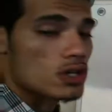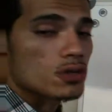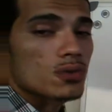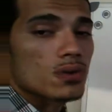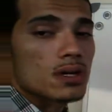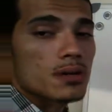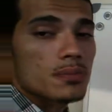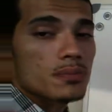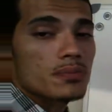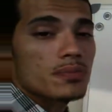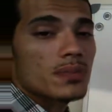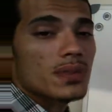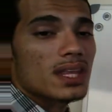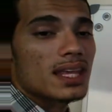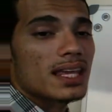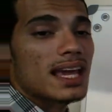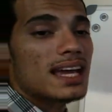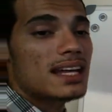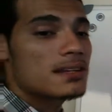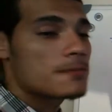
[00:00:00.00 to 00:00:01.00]
You want to
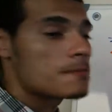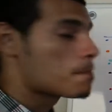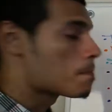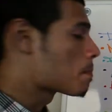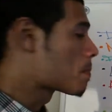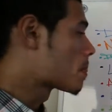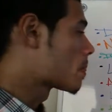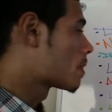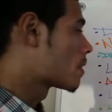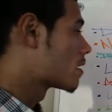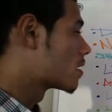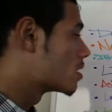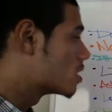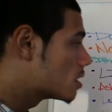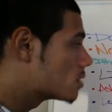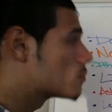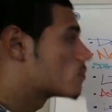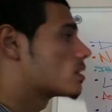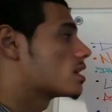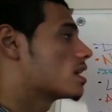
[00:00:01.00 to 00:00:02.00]
get
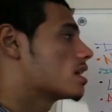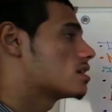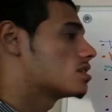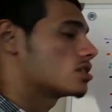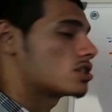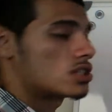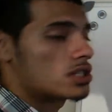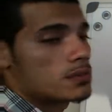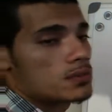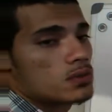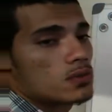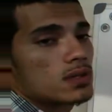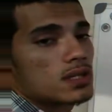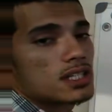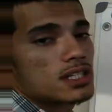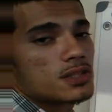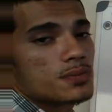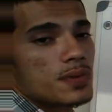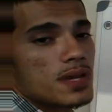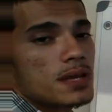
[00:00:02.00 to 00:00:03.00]
good relationships with
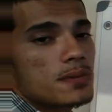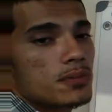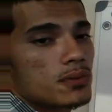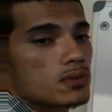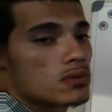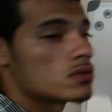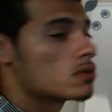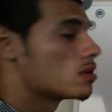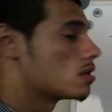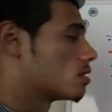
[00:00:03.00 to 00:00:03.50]
these people.